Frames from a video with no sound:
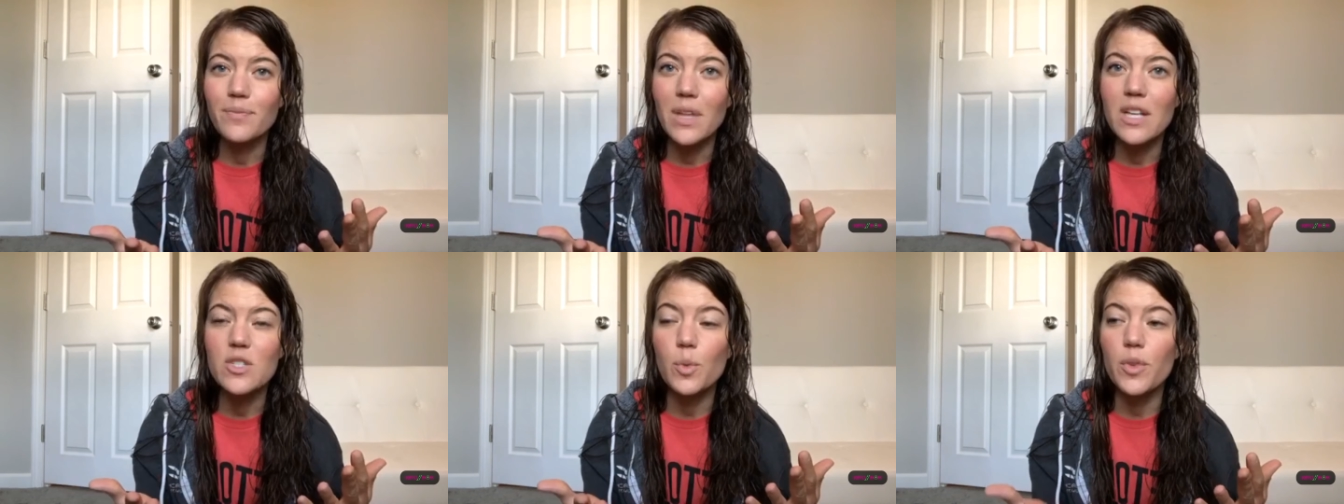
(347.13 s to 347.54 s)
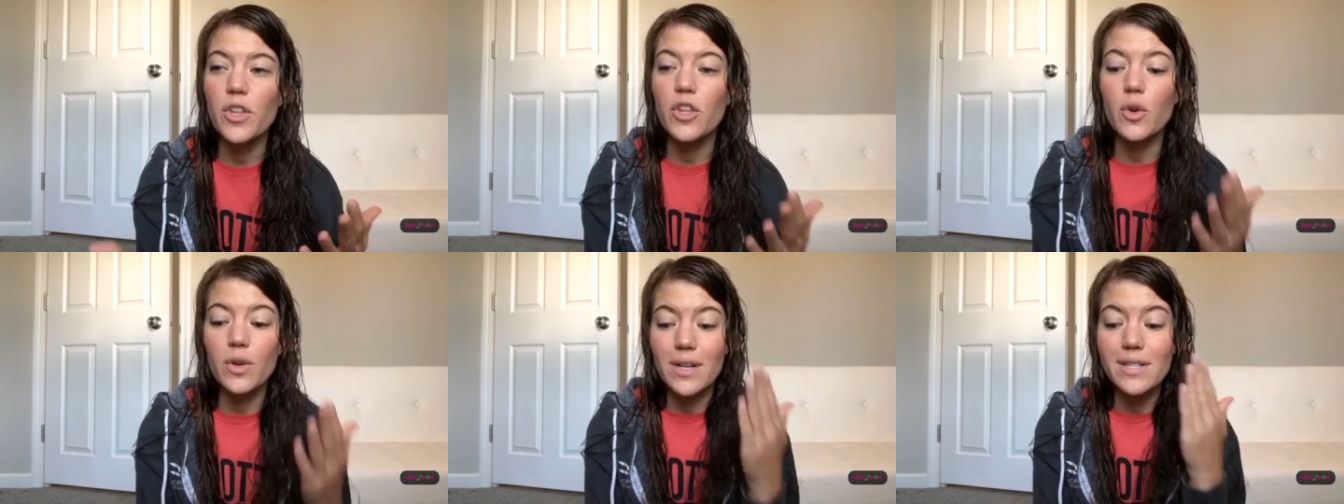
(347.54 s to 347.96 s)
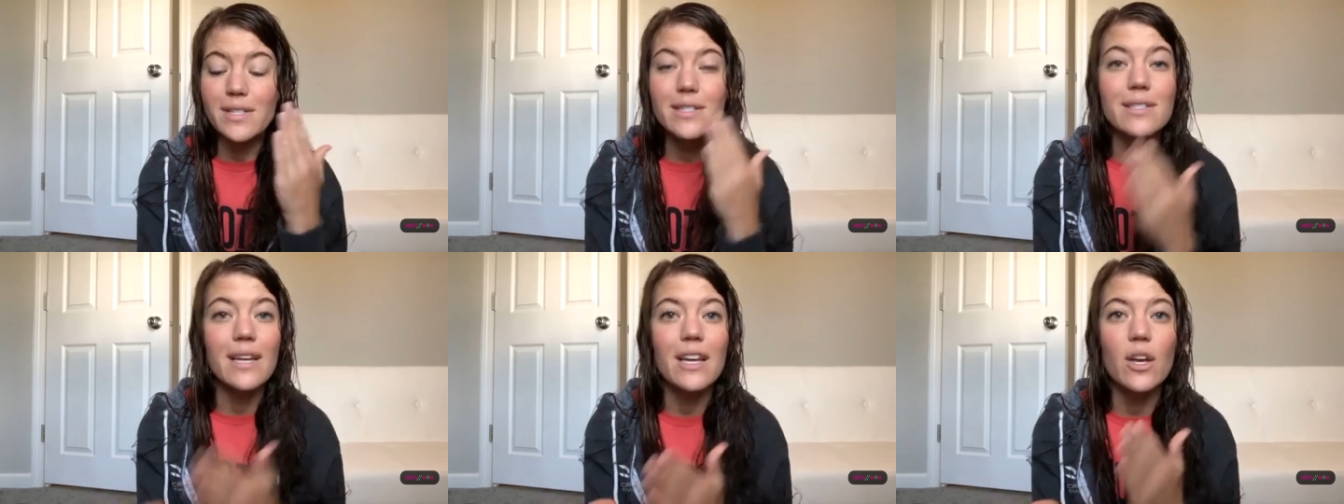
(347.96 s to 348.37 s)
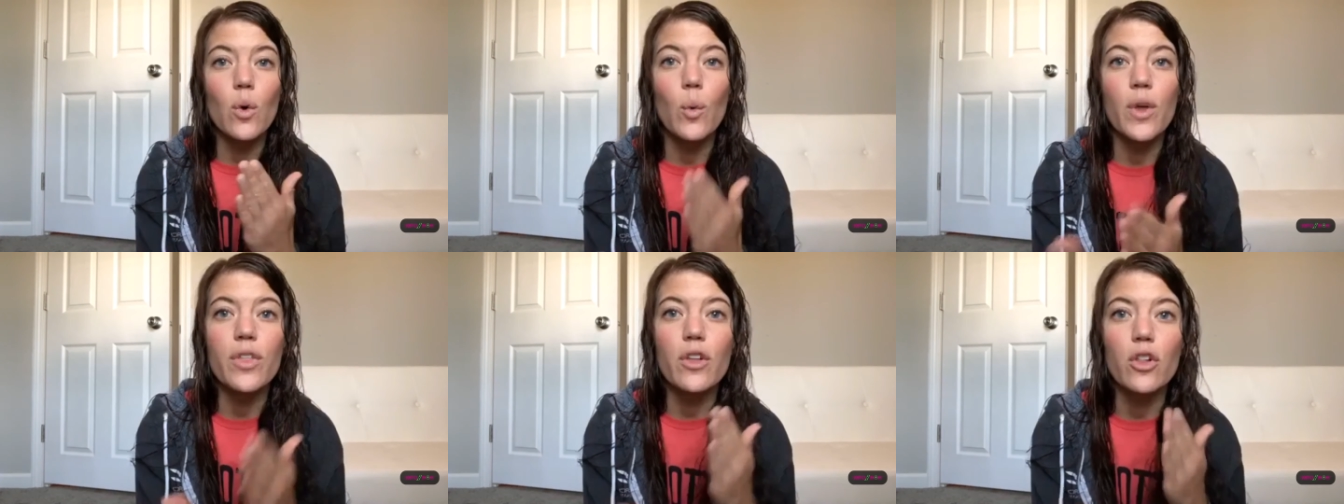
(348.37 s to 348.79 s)
is the one that you're going to stick
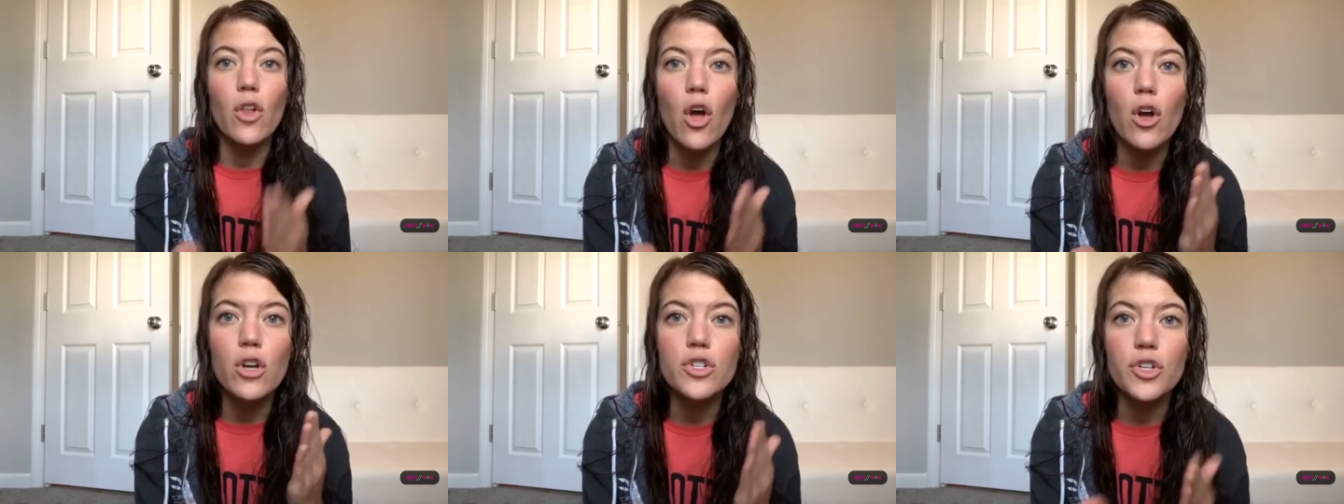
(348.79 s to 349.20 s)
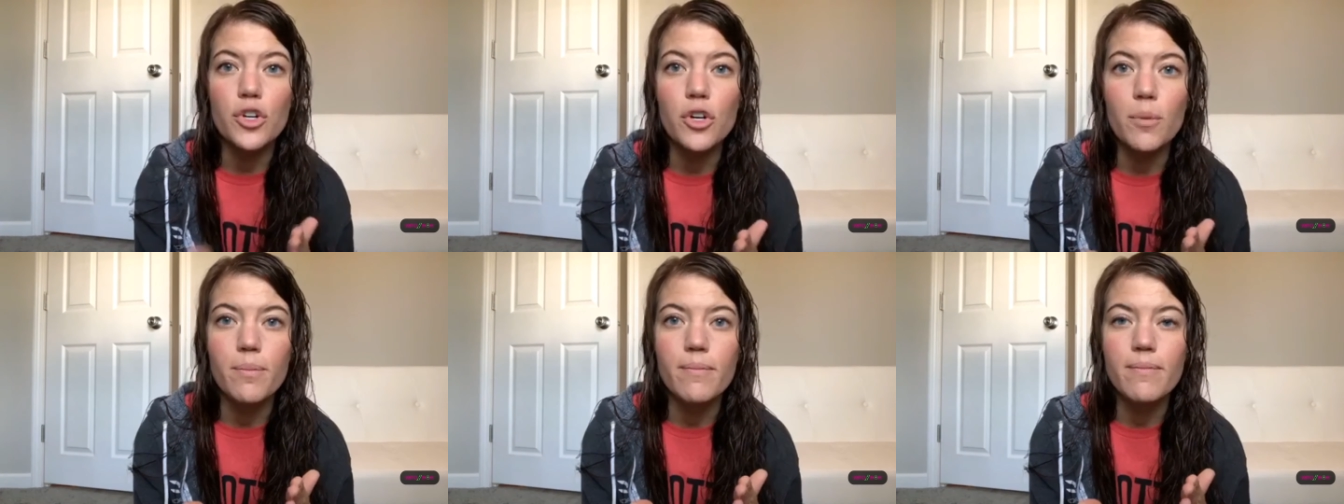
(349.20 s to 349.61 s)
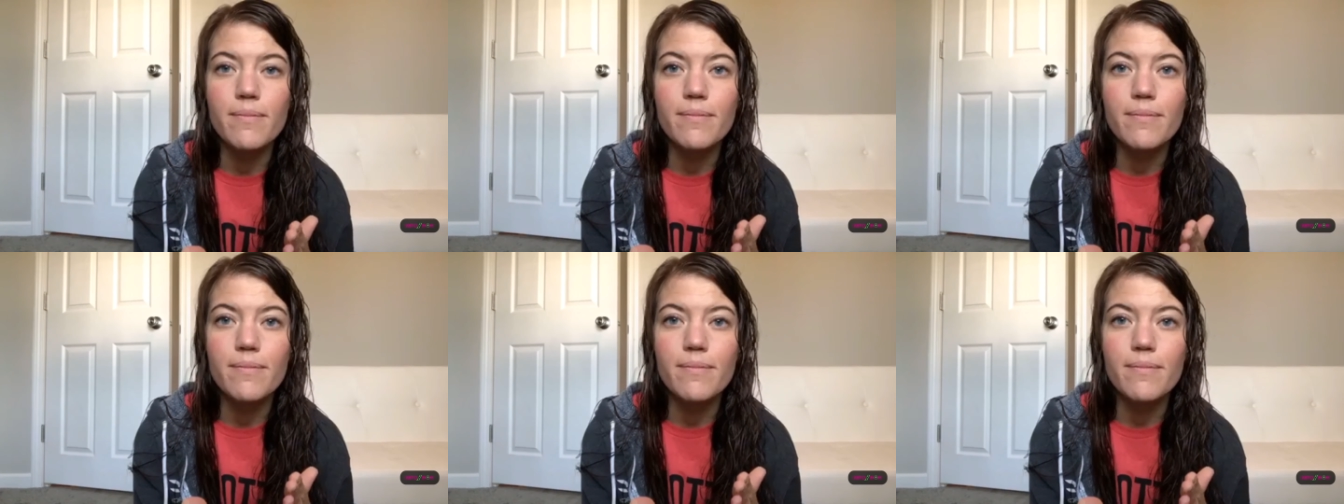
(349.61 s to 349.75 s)
with long term.